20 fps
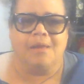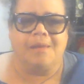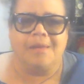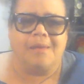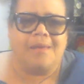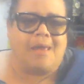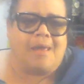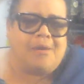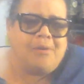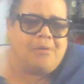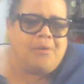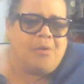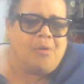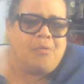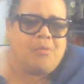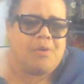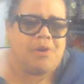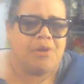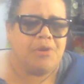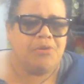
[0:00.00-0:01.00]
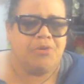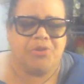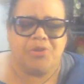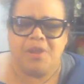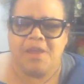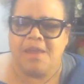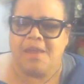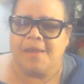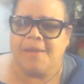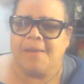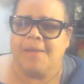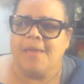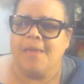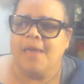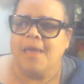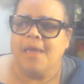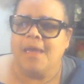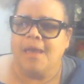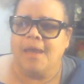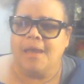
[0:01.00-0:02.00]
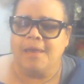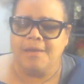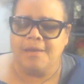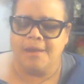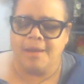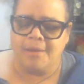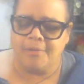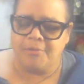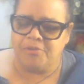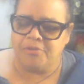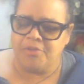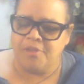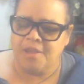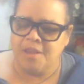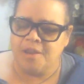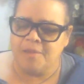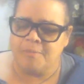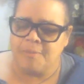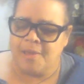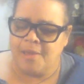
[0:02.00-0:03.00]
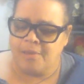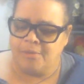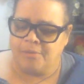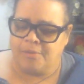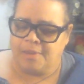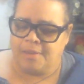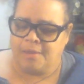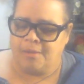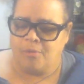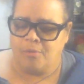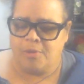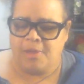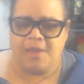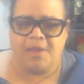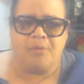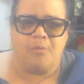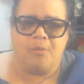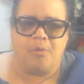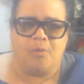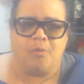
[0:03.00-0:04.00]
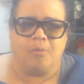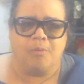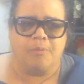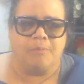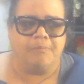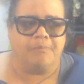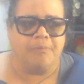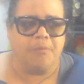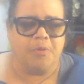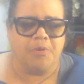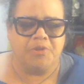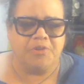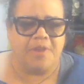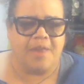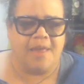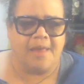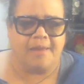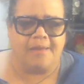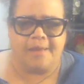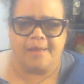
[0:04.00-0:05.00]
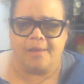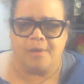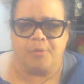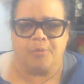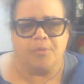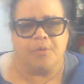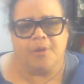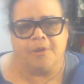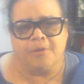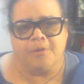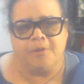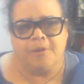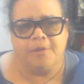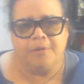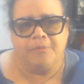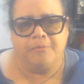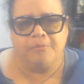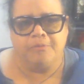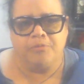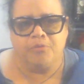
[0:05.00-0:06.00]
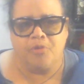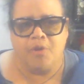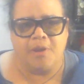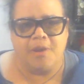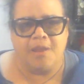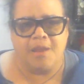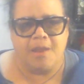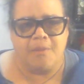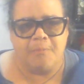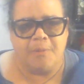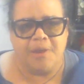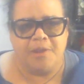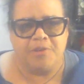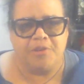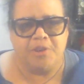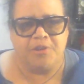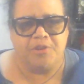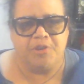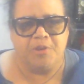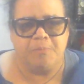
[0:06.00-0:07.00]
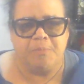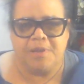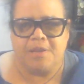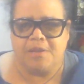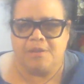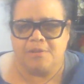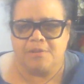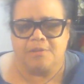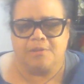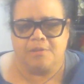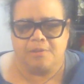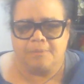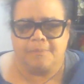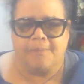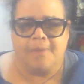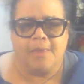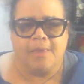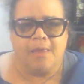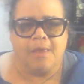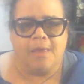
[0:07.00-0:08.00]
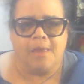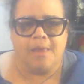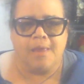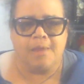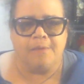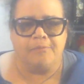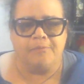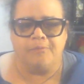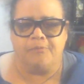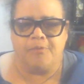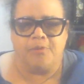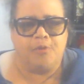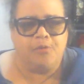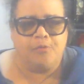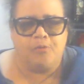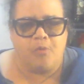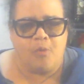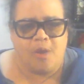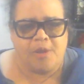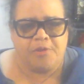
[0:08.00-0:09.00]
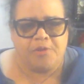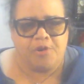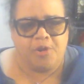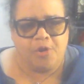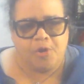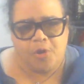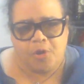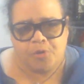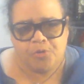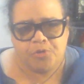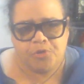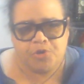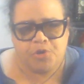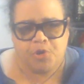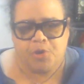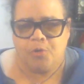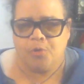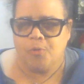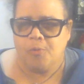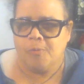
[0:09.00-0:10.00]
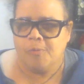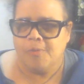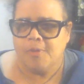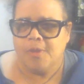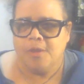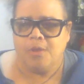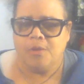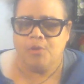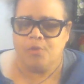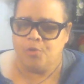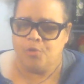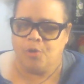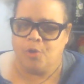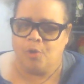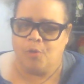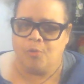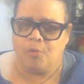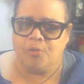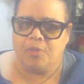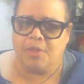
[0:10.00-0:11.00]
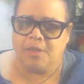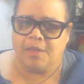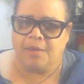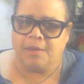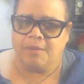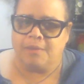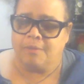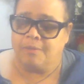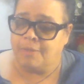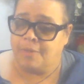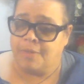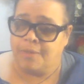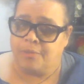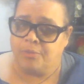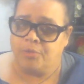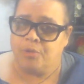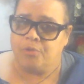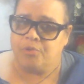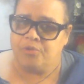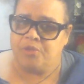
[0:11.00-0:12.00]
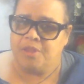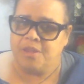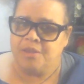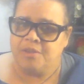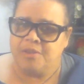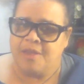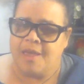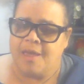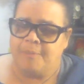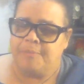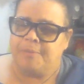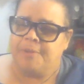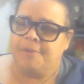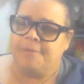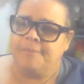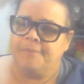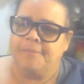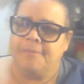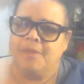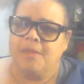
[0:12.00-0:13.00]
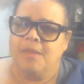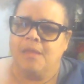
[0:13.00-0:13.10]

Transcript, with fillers: like, I don't know. What do you say? And then I was thinking about like, okay, well, was that like a relative trying to get my attention? Because if you've watched a ghost show, you know that, those things happen.